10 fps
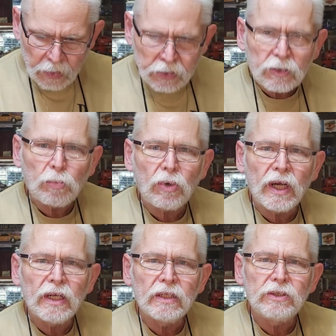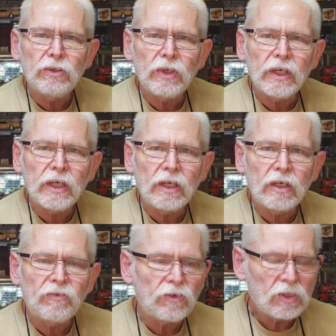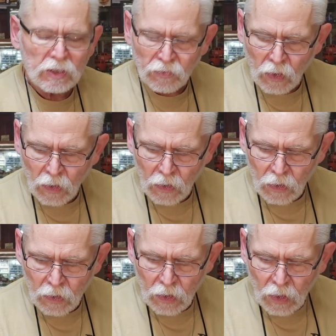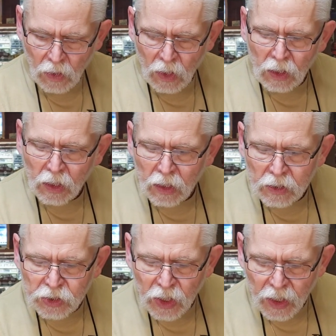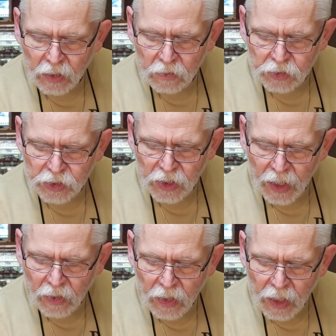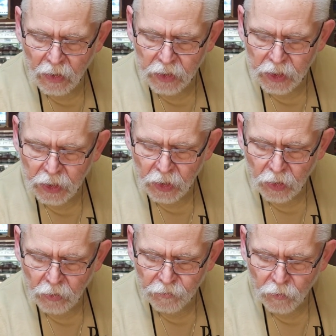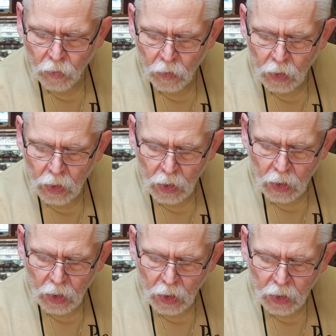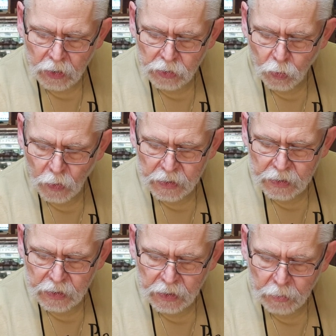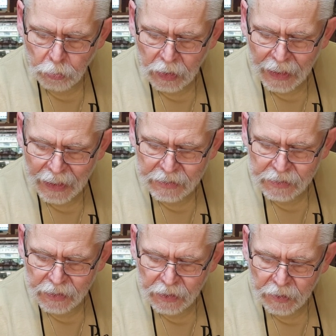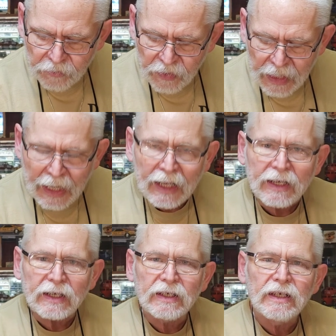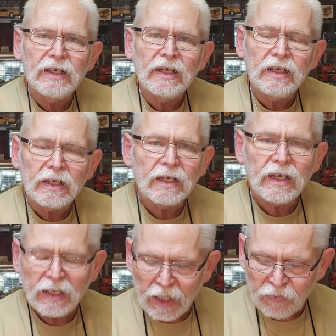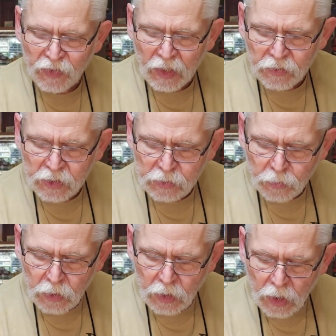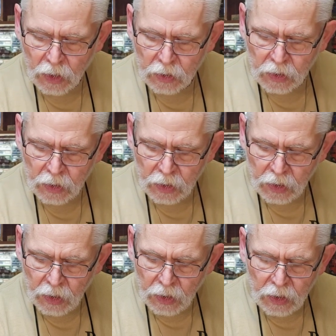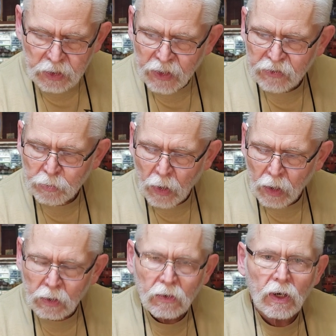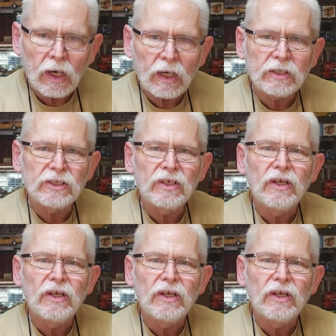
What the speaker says: jump right into it here. First of all, got a channel shout out here for Twisted Plastic Fanatic. Again, I found this one on Jeff's Model Garage,